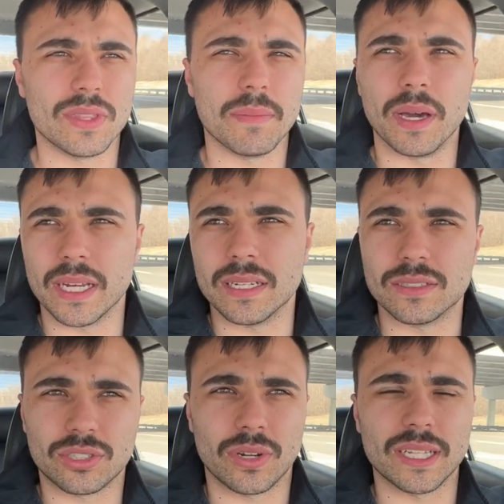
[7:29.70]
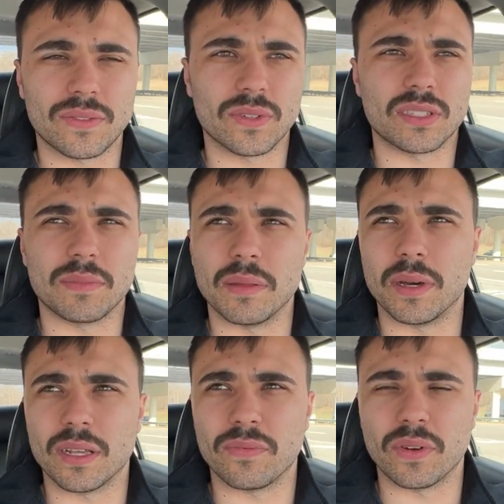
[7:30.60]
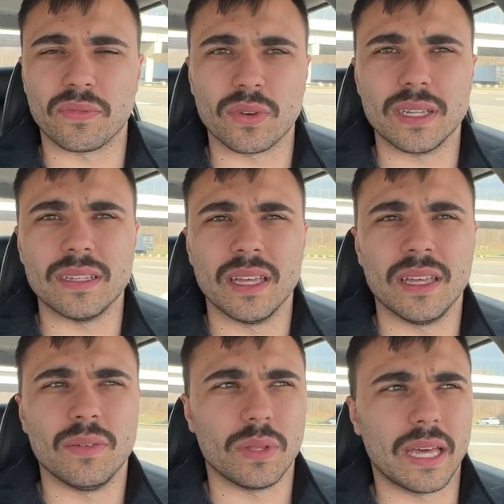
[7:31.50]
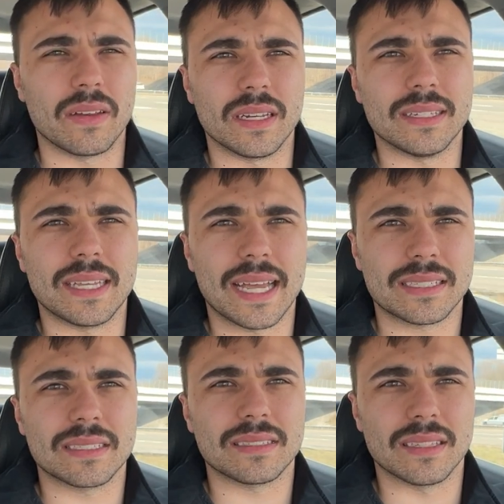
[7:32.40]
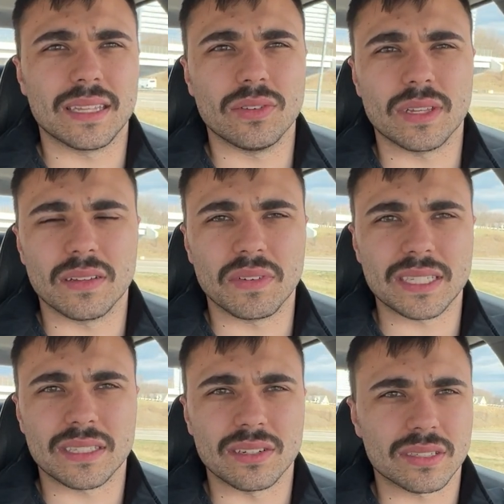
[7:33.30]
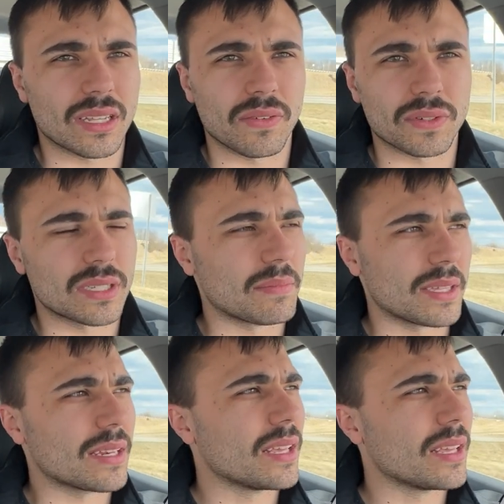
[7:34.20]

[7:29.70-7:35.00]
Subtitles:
money to transfer some of the money for free without any taxes, and then you can invest it yourself or something.